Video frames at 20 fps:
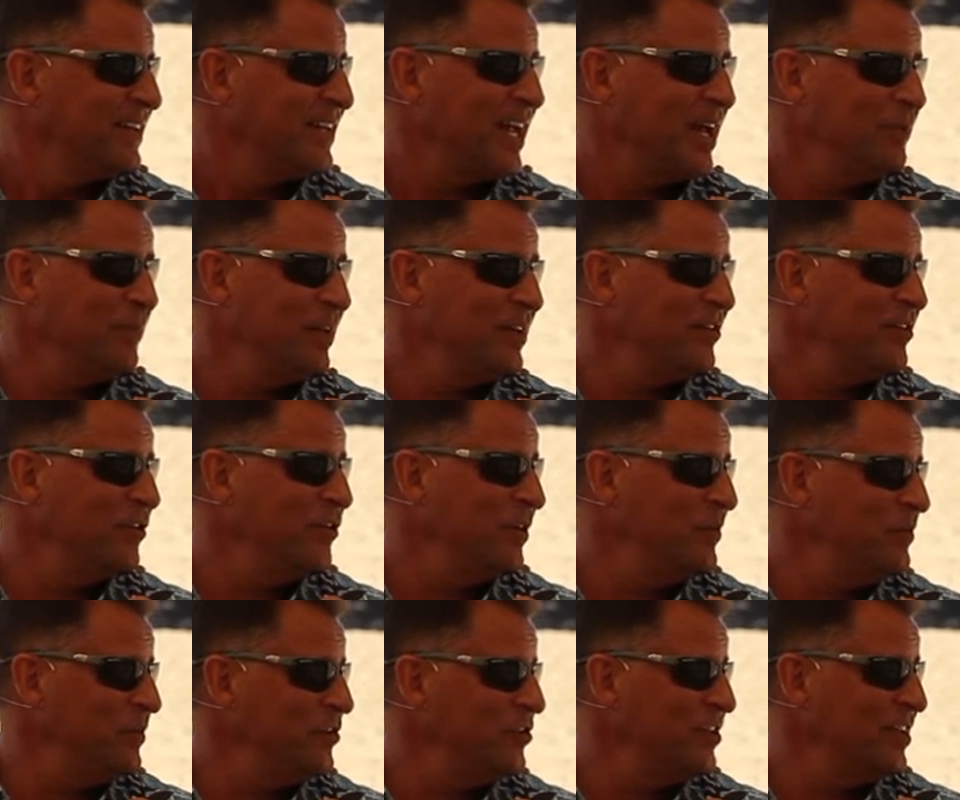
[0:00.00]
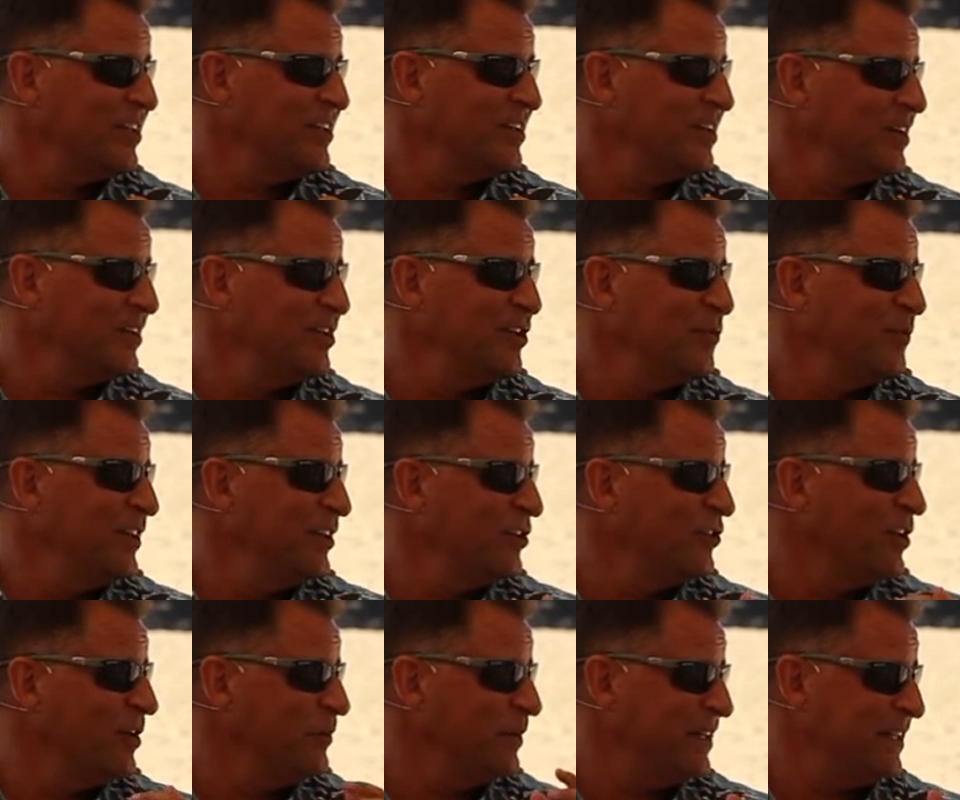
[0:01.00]
And I've been doing music, uh, you know, when you
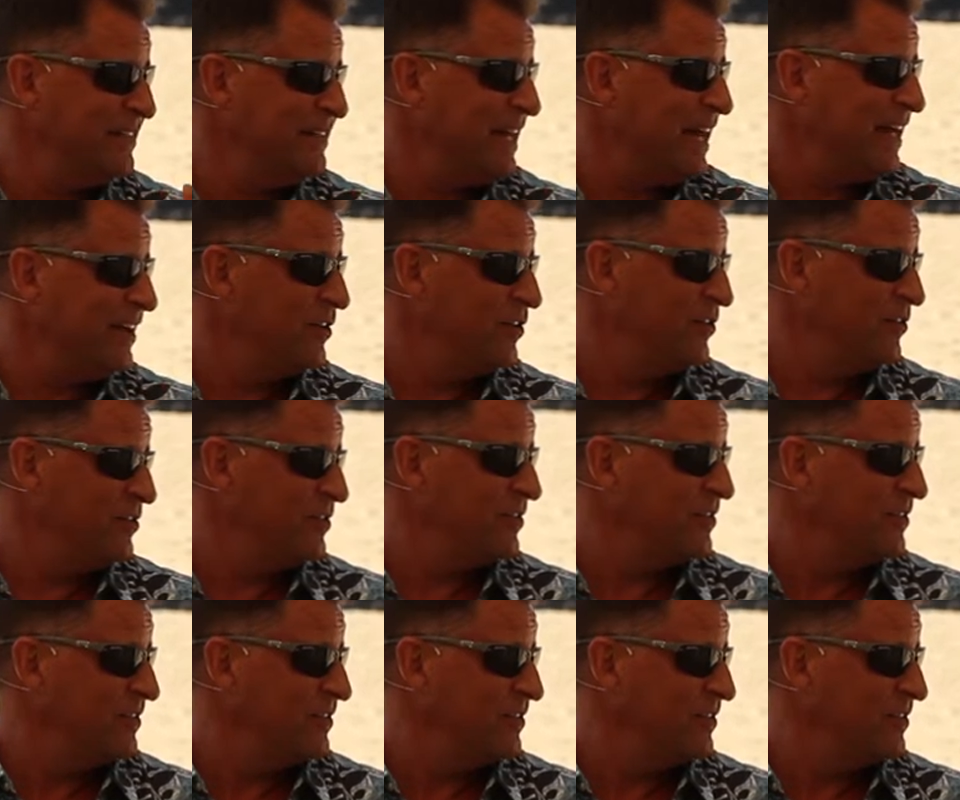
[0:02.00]
grow up with a dad who